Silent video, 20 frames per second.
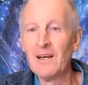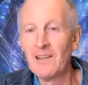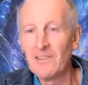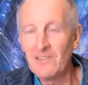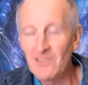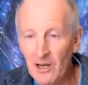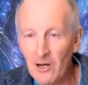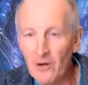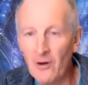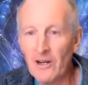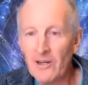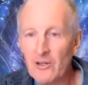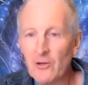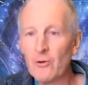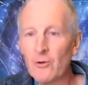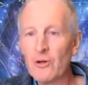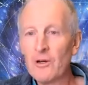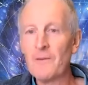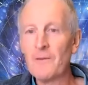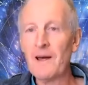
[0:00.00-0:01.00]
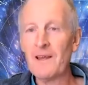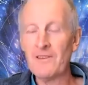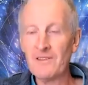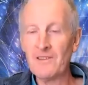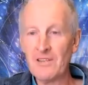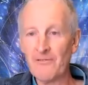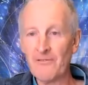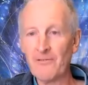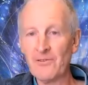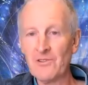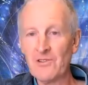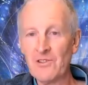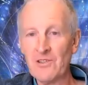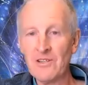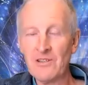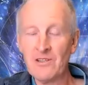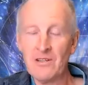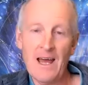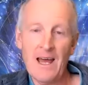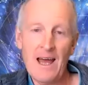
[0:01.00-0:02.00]
So I talk about the
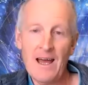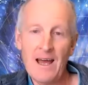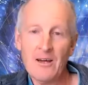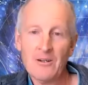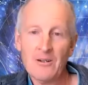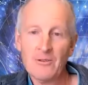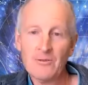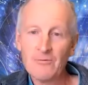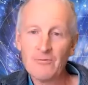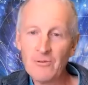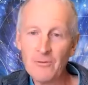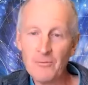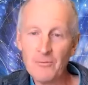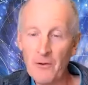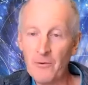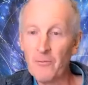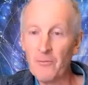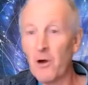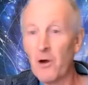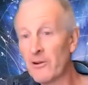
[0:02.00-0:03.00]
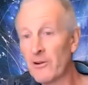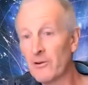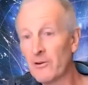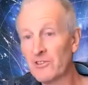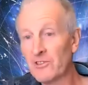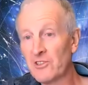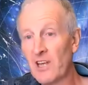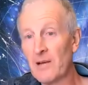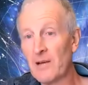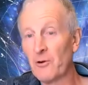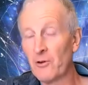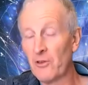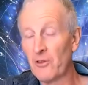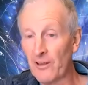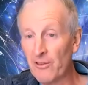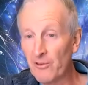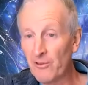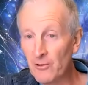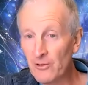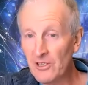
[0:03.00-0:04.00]
differences and how the Bible might not say what they
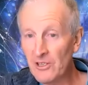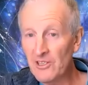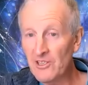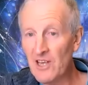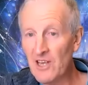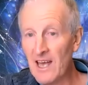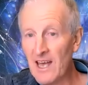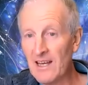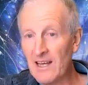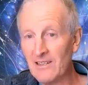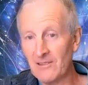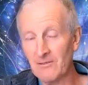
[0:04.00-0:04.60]
thought it said,